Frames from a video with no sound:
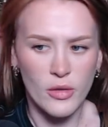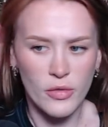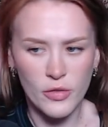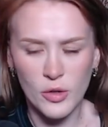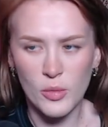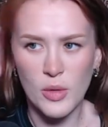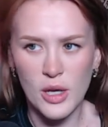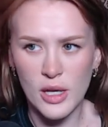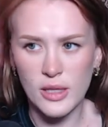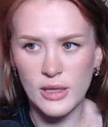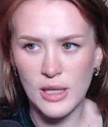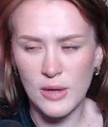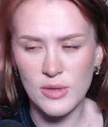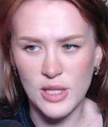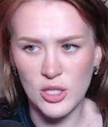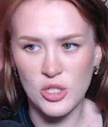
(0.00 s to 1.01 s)
For what?
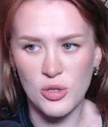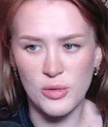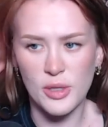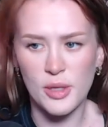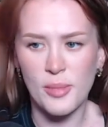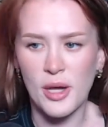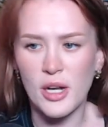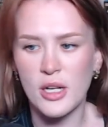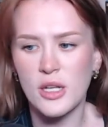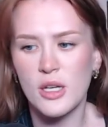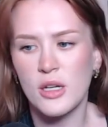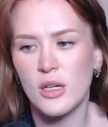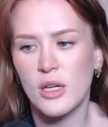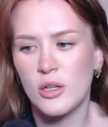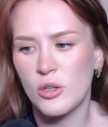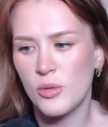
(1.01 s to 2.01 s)
That was actually a really bad idea.
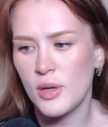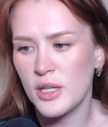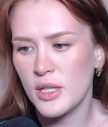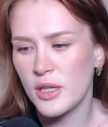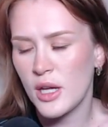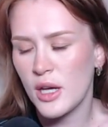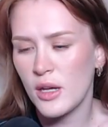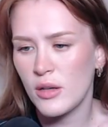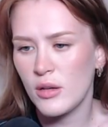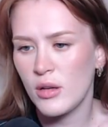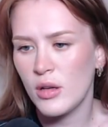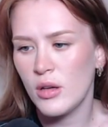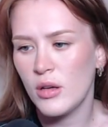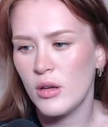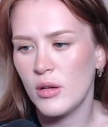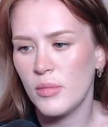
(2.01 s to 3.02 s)
I don't know why
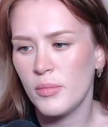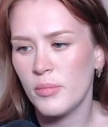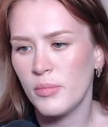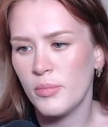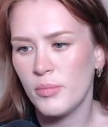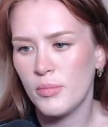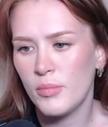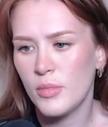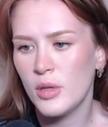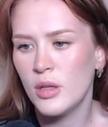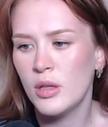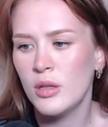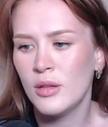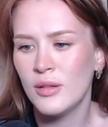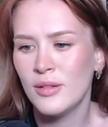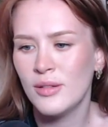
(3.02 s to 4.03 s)

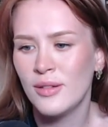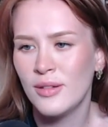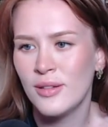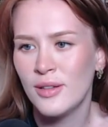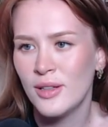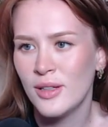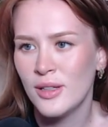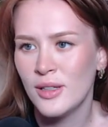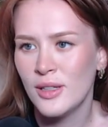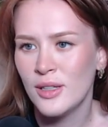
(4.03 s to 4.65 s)
I did that. Um...